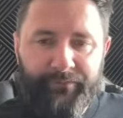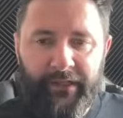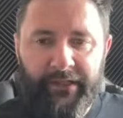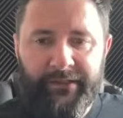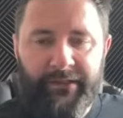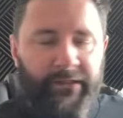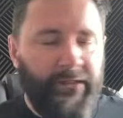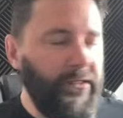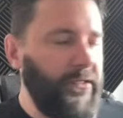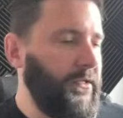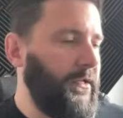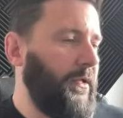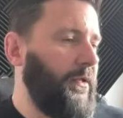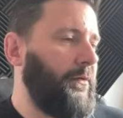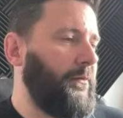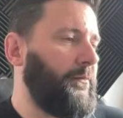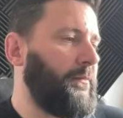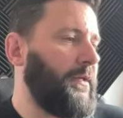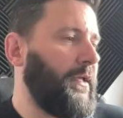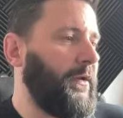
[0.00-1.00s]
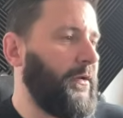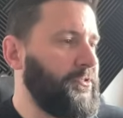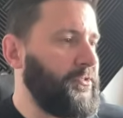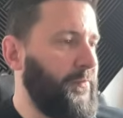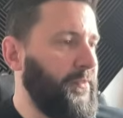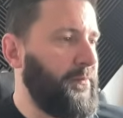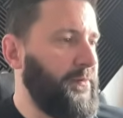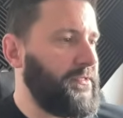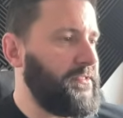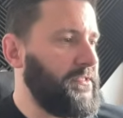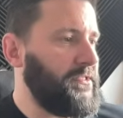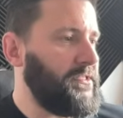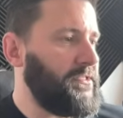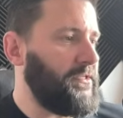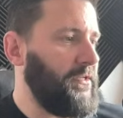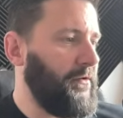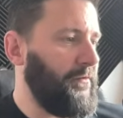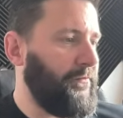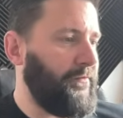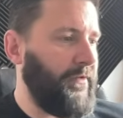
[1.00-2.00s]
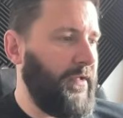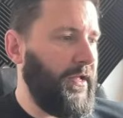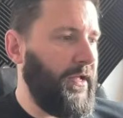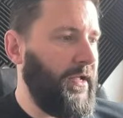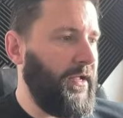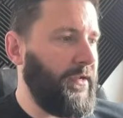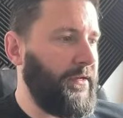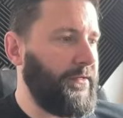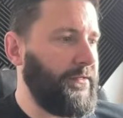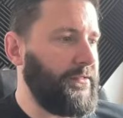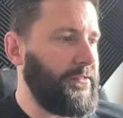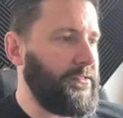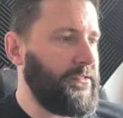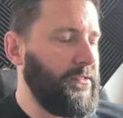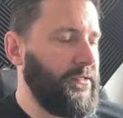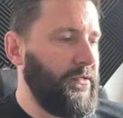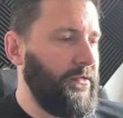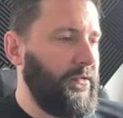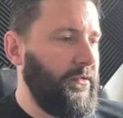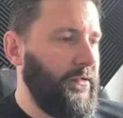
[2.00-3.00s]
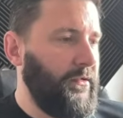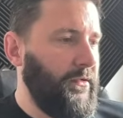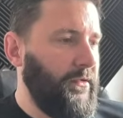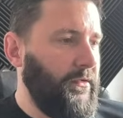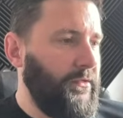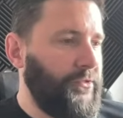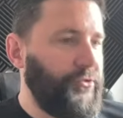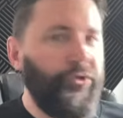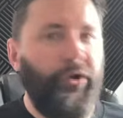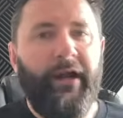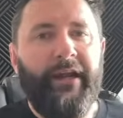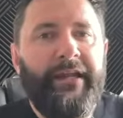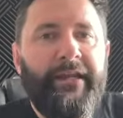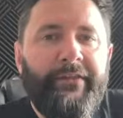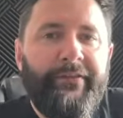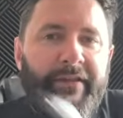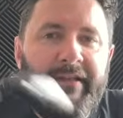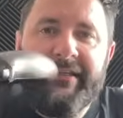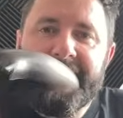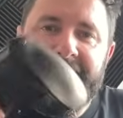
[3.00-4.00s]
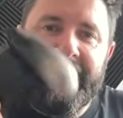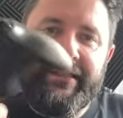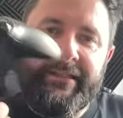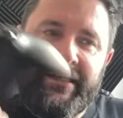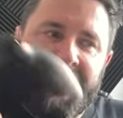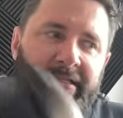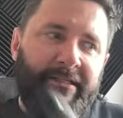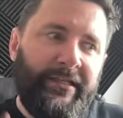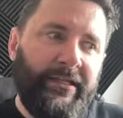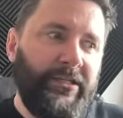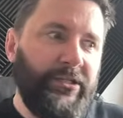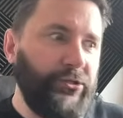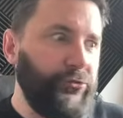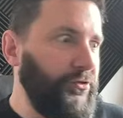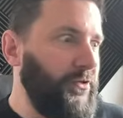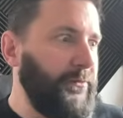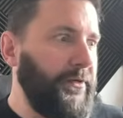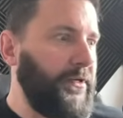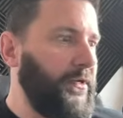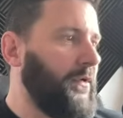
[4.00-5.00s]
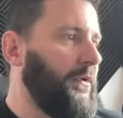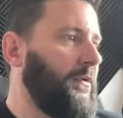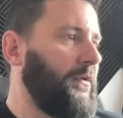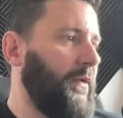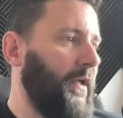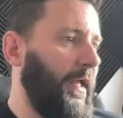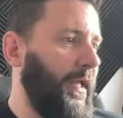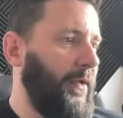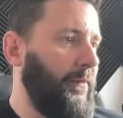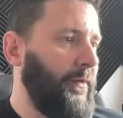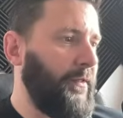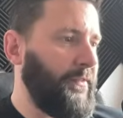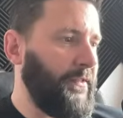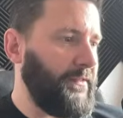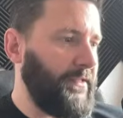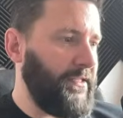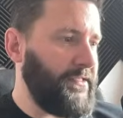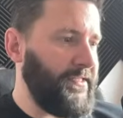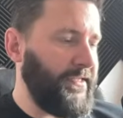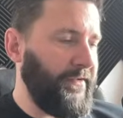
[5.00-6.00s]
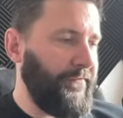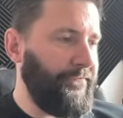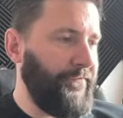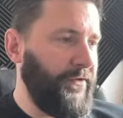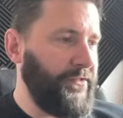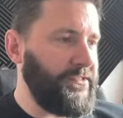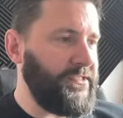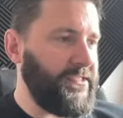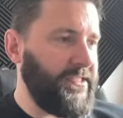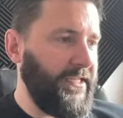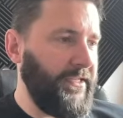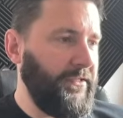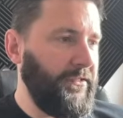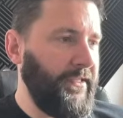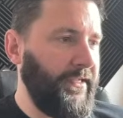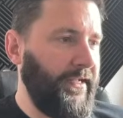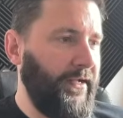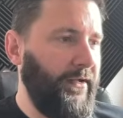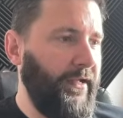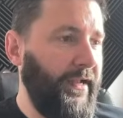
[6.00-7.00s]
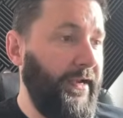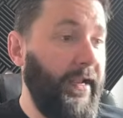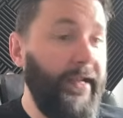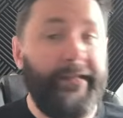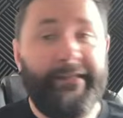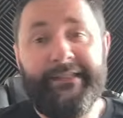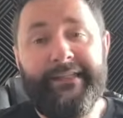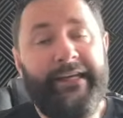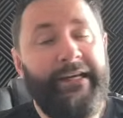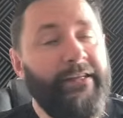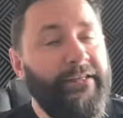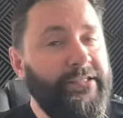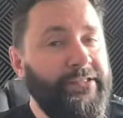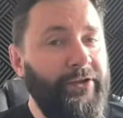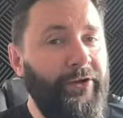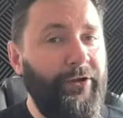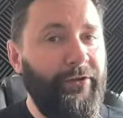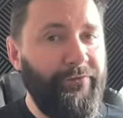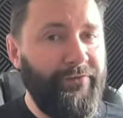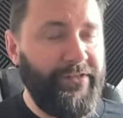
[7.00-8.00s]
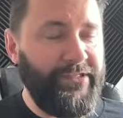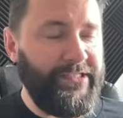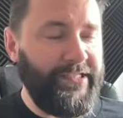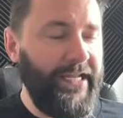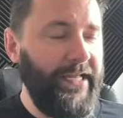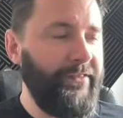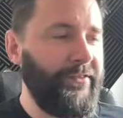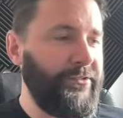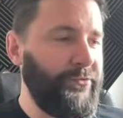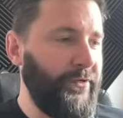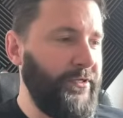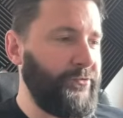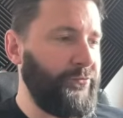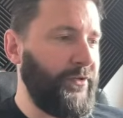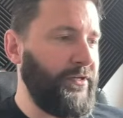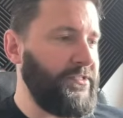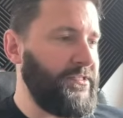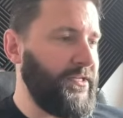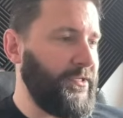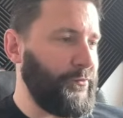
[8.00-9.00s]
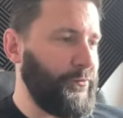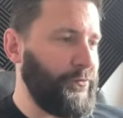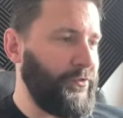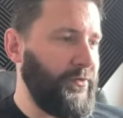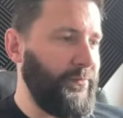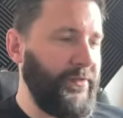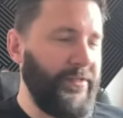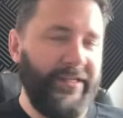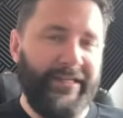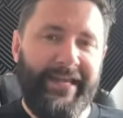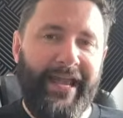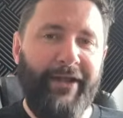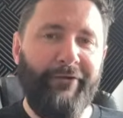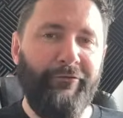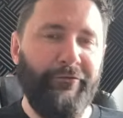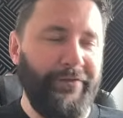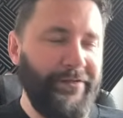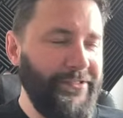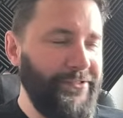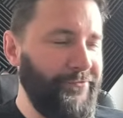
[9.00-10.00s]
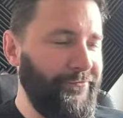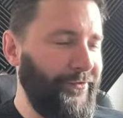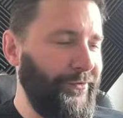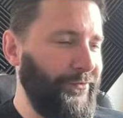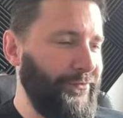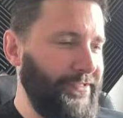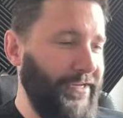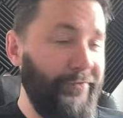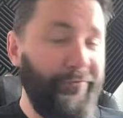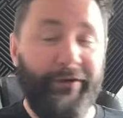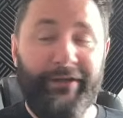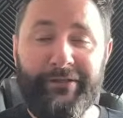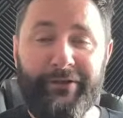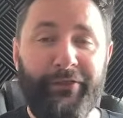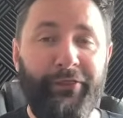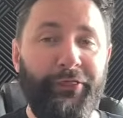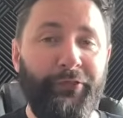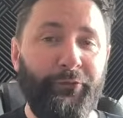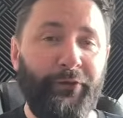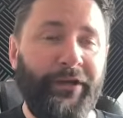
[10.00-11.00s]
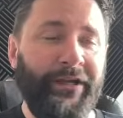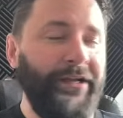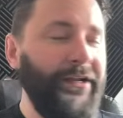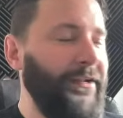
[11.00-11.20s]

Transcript: I think get on top of the business stuff and trying things like this, like streaming. I think that's like a fun skill. Like I said at the start of this year that 2026 was going to be the year of interviews, and I've only done 3.